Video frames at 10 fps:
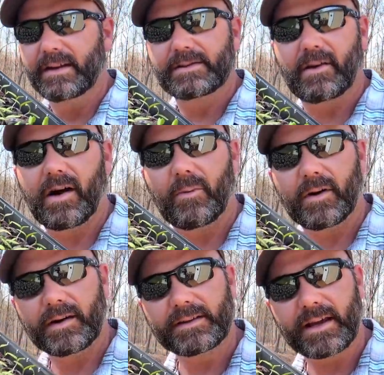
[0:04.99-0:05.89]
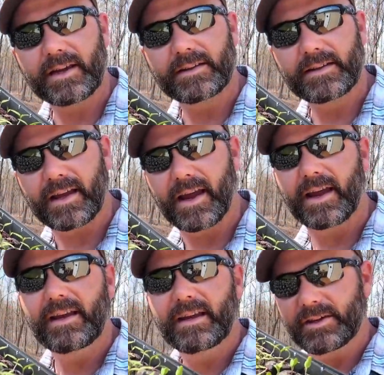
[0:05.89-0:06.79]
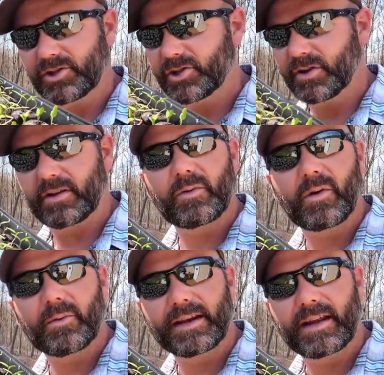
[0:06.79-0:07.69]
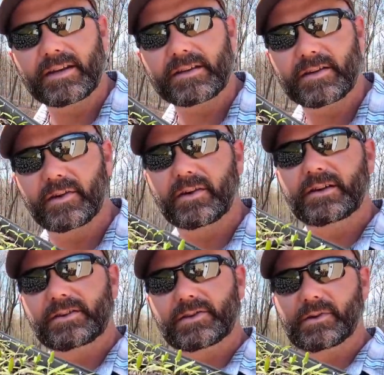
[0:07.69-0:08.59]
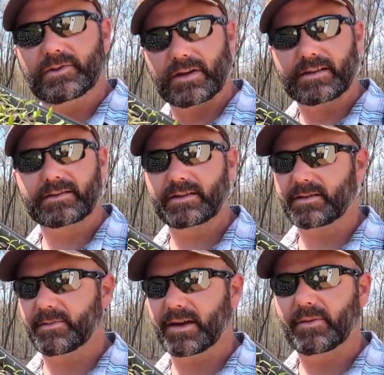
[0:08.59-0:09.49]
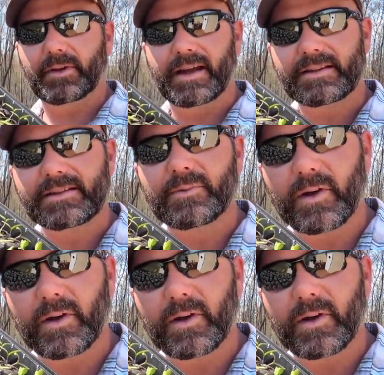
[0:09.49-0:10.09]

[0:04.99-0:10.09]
So I wanted to take you today and show you what we need to do to address these tomato plants.